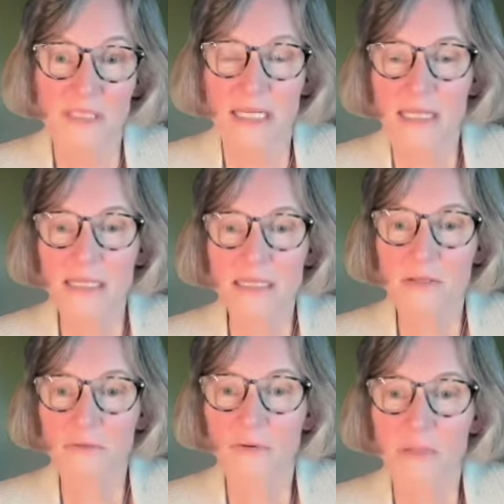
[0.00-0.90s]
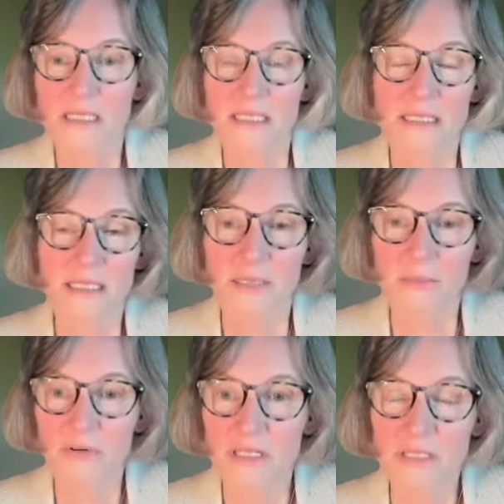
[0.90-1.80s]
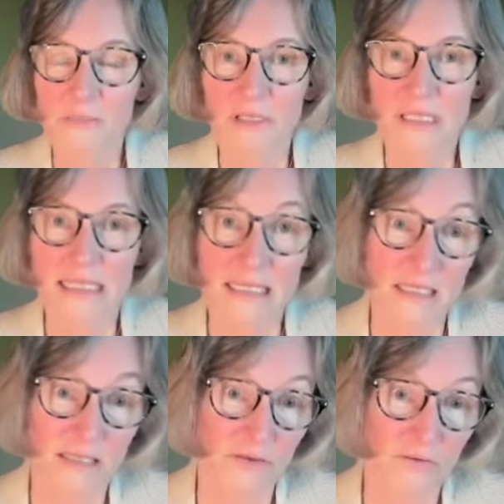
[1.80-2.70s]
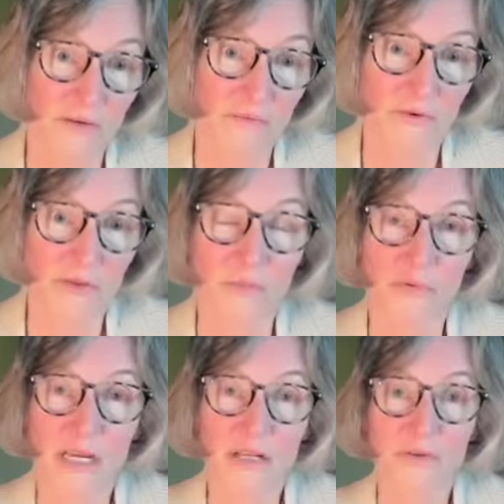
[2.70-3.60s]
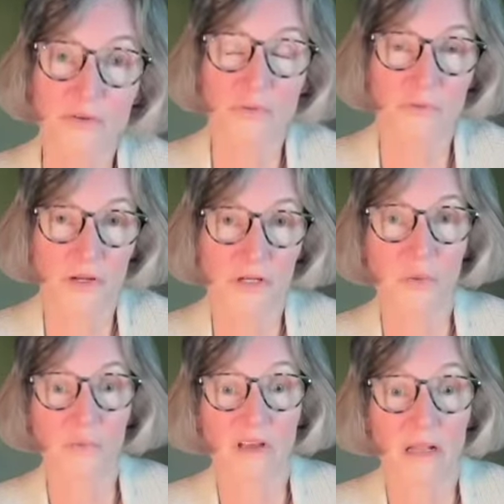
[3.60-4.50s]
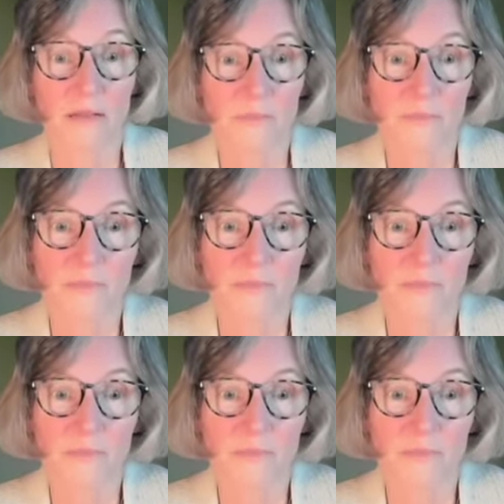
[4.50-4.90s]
and these are neuroplasticity principles necessary for the brain to function well.